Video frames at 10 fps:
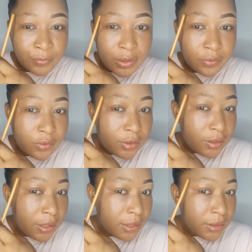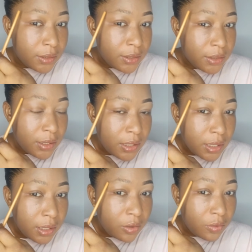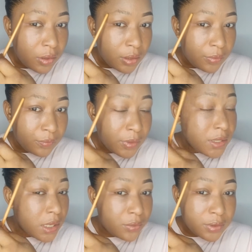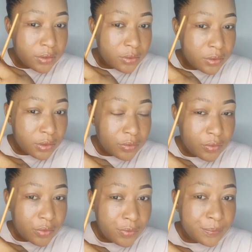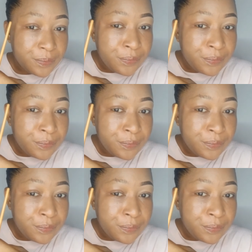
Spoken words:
how did you get this inner corner, this outer corner, sorry?